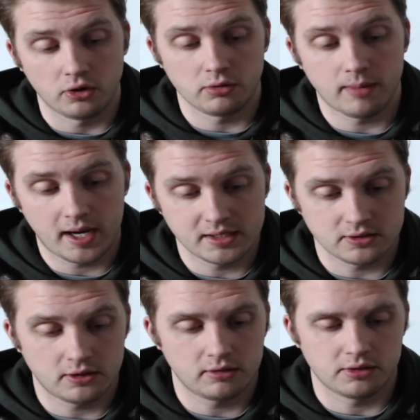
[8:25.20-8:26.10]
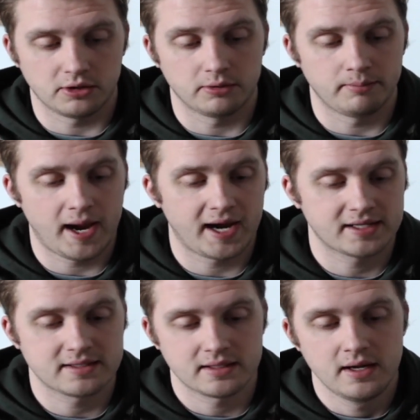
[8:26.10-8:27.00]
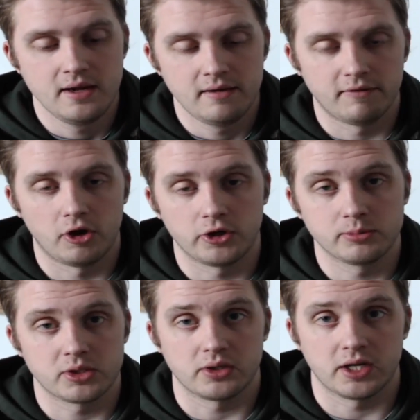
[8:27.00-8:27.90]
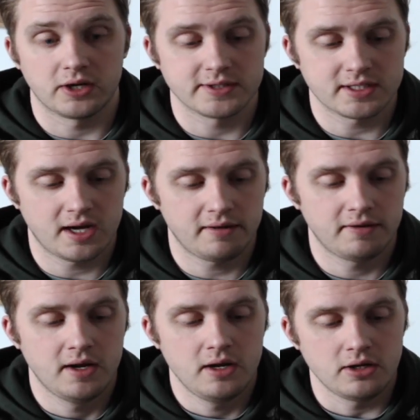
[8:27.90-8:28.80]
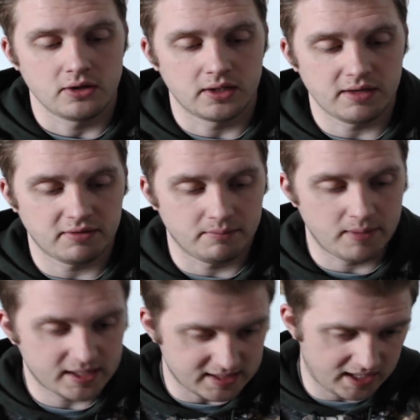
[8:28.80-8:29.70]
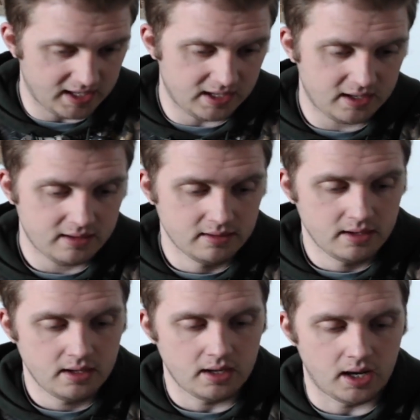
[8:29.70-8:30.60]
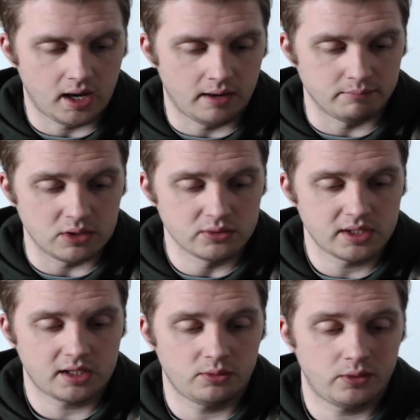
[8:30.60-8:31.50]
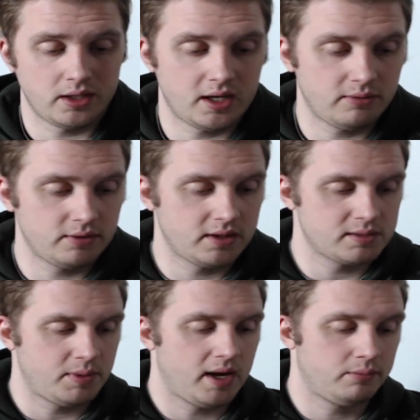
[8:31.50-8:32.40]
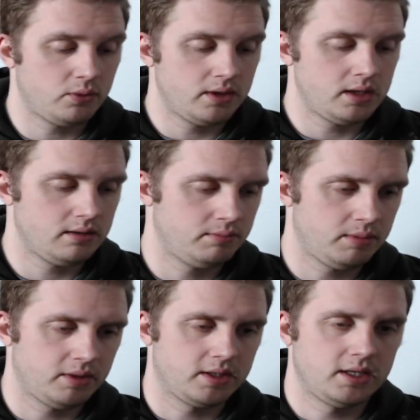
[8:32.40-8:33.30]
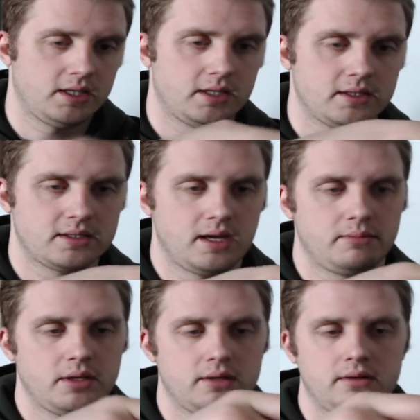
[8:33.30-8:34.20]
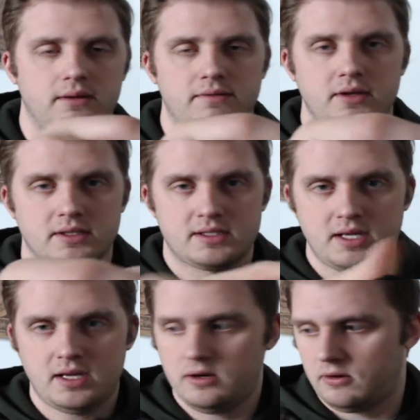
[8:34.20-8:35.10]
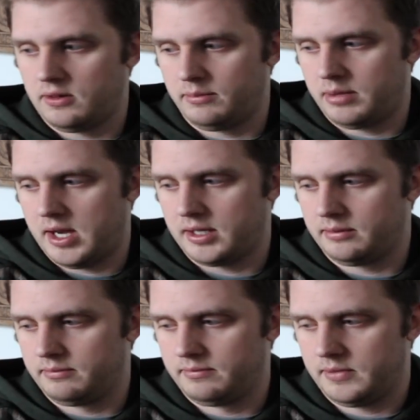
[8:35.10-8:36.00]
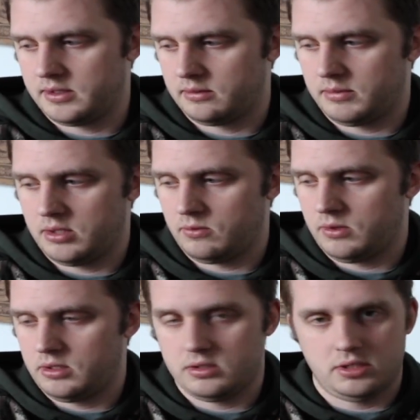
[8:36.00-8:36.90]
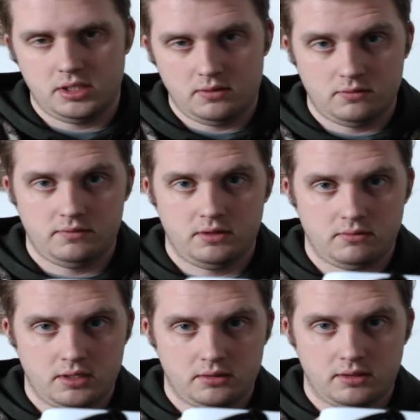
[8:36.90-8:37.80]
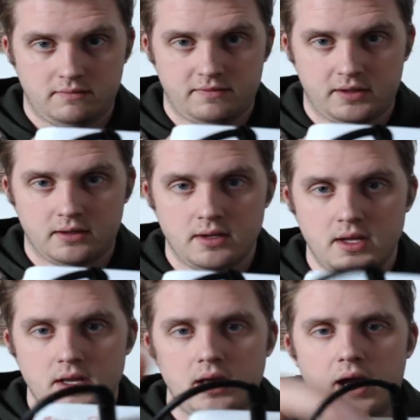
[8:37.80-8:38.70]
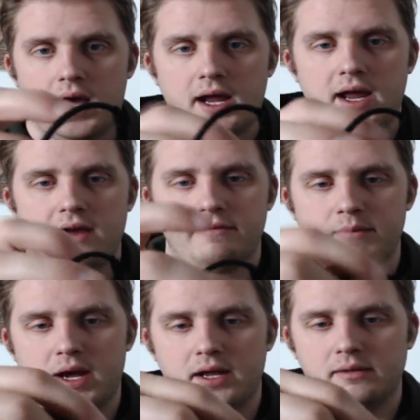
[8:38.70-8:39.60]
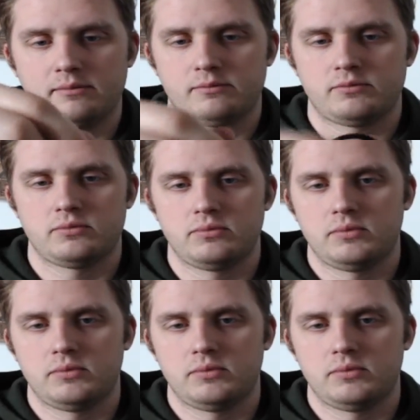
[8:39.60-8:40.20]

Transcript: volumizer, your max volume so you can hear stuff. You can even mix in music and whatnot with this bad boy. Maybe I need to get this out, but if you can see here on the bottom, this would be a really shitty review. I don't give a fuck. I have my